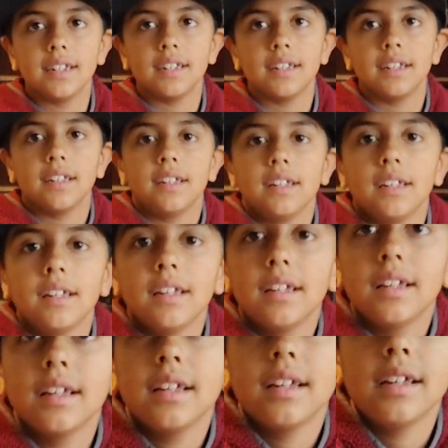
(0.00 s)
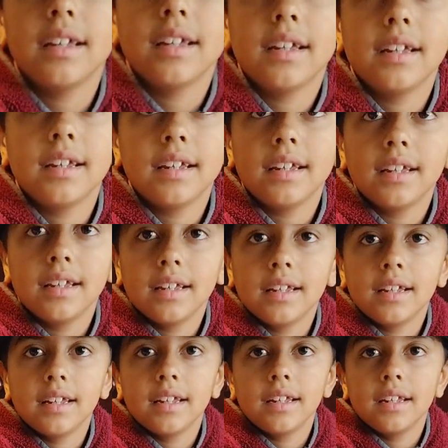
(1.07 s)

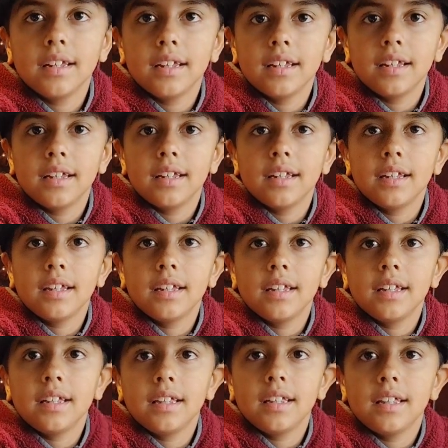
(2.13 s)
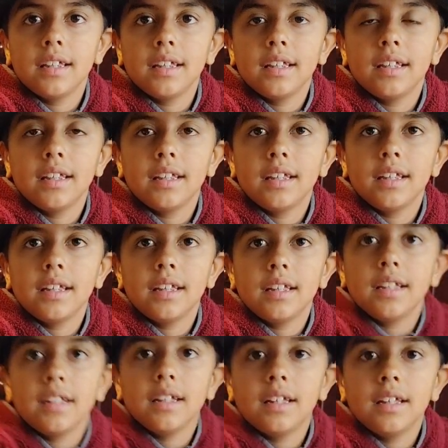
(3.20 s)

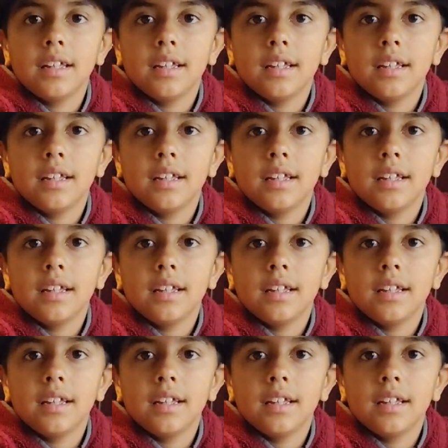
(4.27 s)
[no speech]